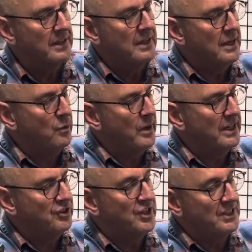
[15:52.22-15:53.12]

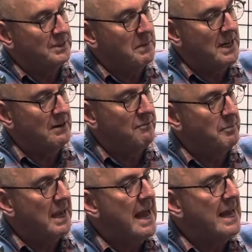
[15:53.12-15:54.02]
which is made of
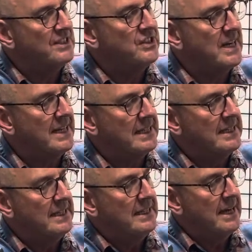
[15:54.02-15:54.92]
plastic.
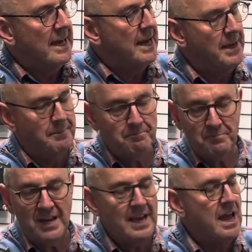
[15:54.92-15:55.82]

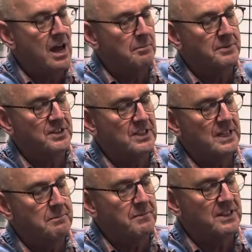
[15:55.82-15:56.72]
It helps
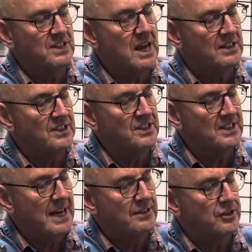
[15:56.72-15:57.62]
keep the tongue
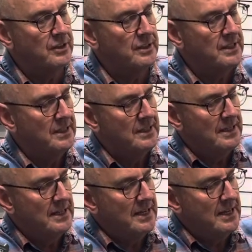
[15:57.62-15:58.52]
centered
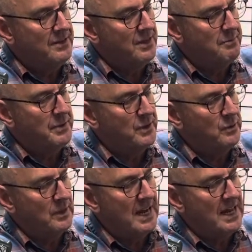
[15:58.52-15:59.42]
in the
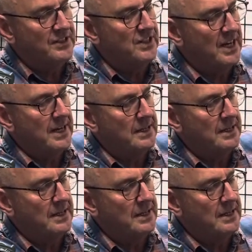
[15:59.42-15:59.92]
boot, has a